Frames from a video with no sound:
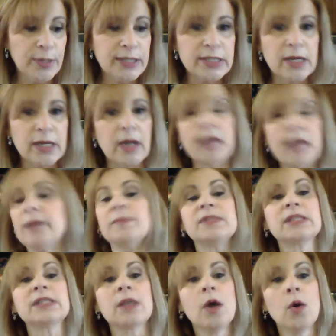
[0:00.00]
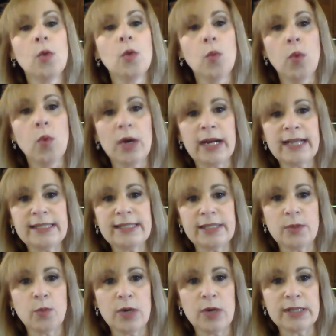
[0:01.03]
times, what I
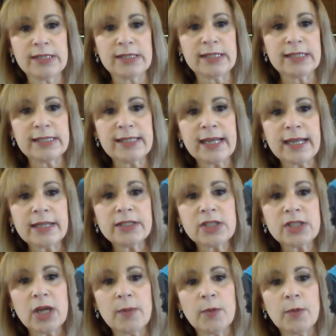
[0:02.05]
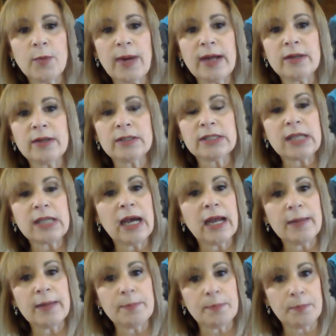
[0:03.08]
did was the second time around
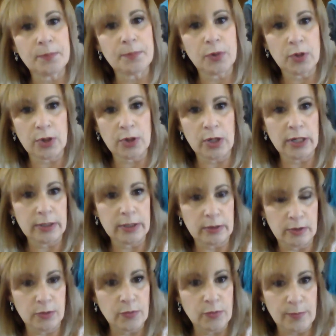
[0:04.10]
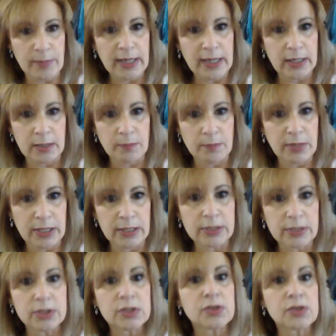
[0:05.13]
I put on the remaining
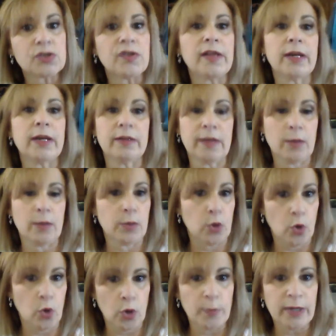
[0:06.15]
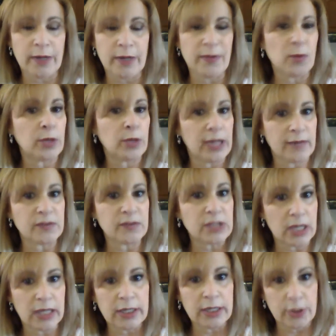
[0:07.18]
beads so that they would all be on there. I wouldn't have to
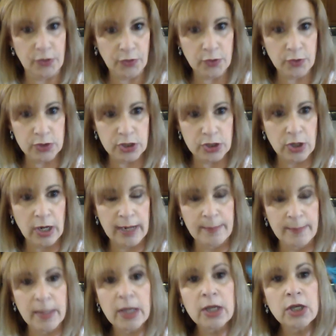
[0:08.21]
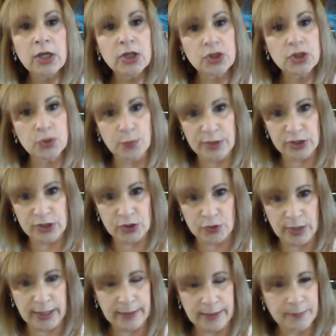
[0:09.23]
cut it a third time to
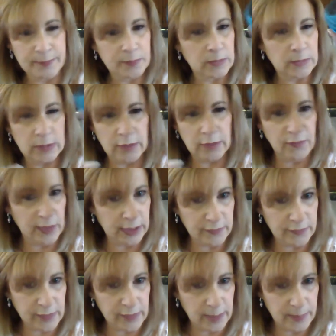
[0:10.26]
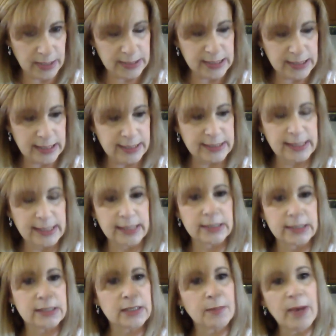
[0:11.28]
restring, if any of that makes any
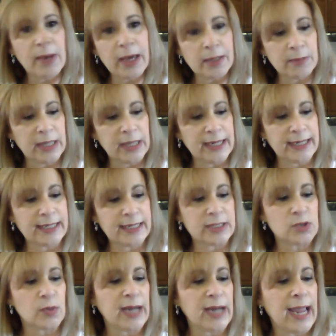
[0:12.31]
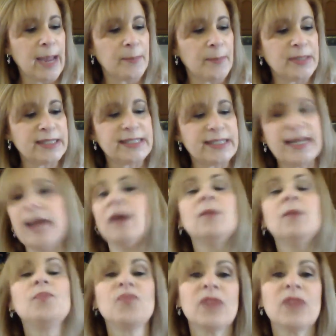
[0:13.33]
sense. The bottom line is what happens now
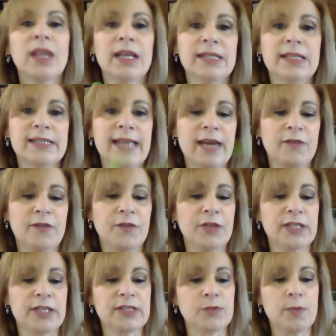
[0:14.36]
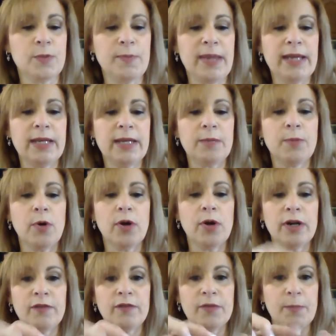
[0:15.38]
is that for this remaining part
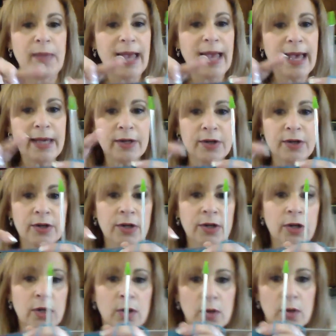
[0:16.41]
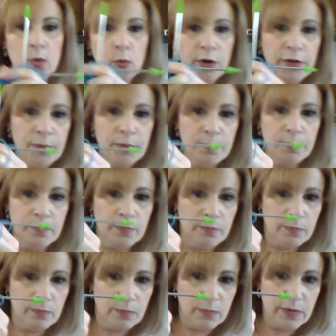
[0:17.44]
of the pattern where
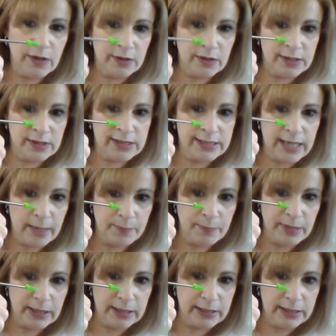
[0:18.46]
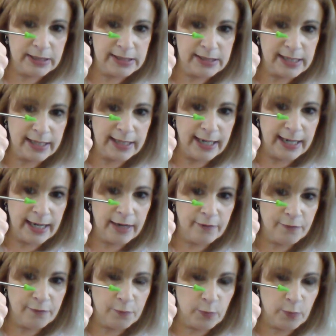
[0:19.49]
it's not beaded, the second half
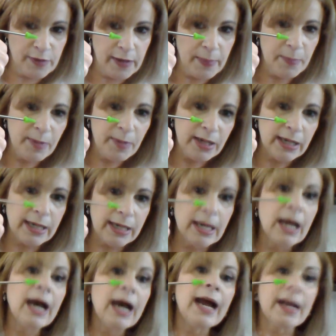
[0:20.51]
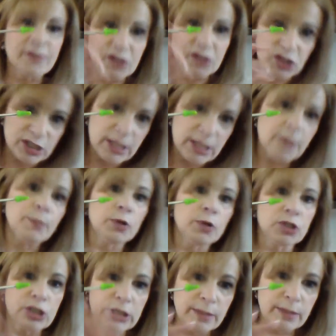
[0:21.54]
without the beading, I have to just keep
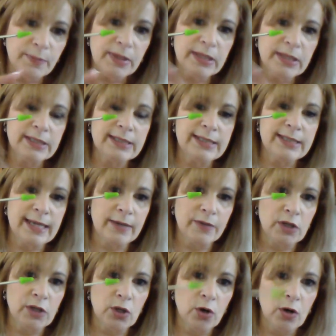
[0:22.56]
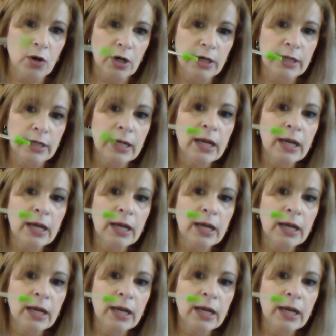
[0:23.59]
pushing the beads down the yarn